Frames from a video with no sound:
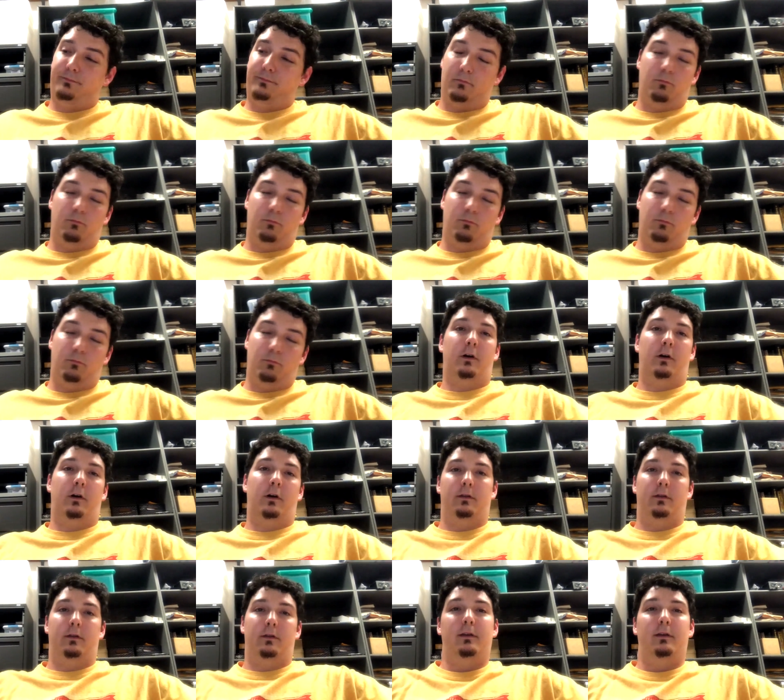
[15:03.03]
move on.
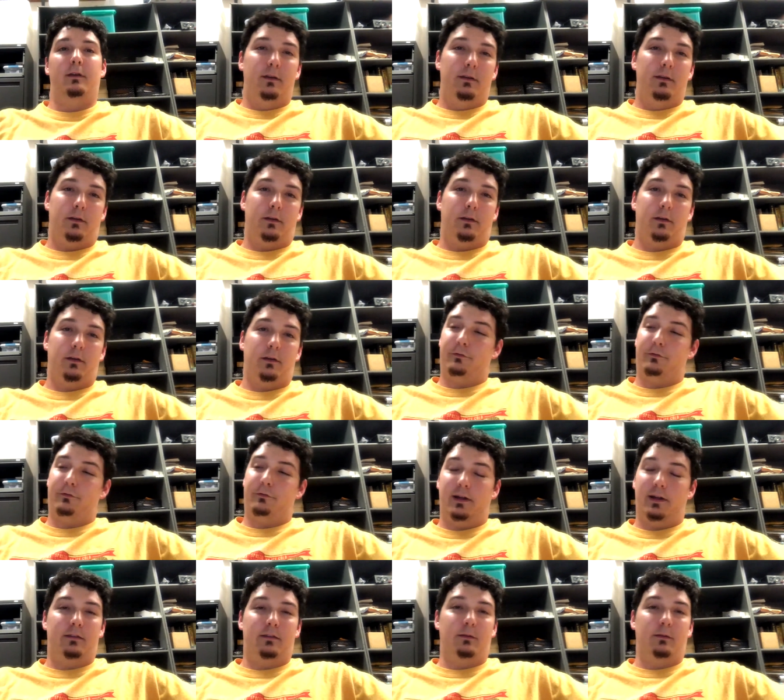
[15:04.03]
You're going to find
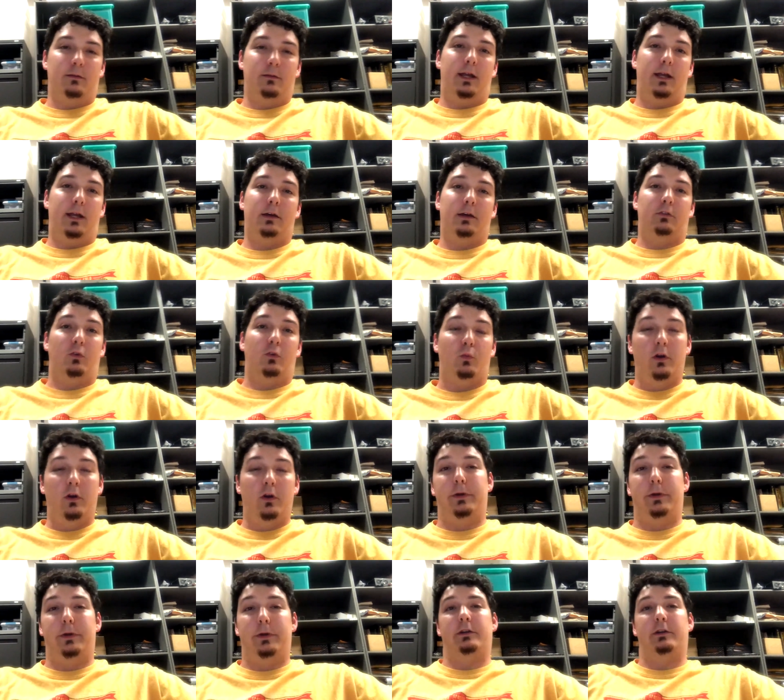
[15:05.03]
somebody else who will be
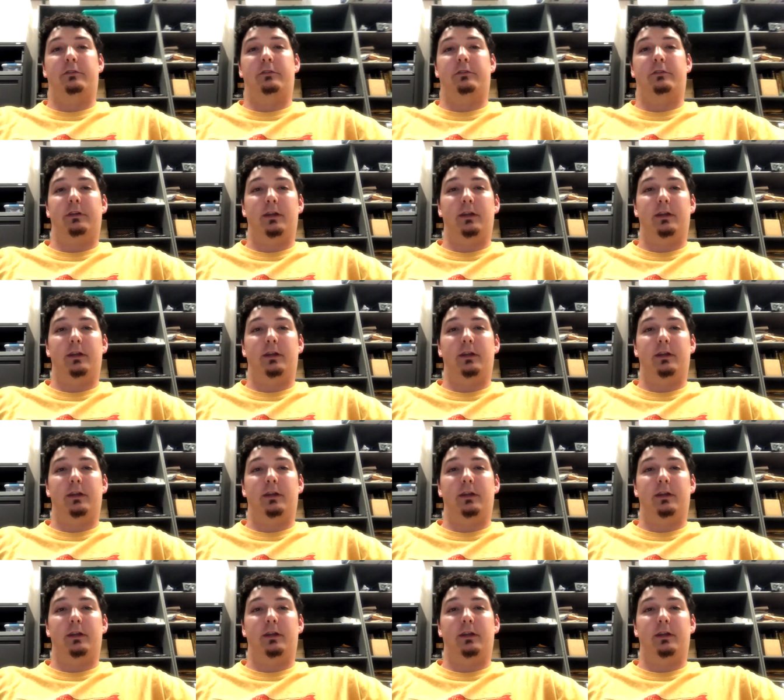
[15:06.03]
interested,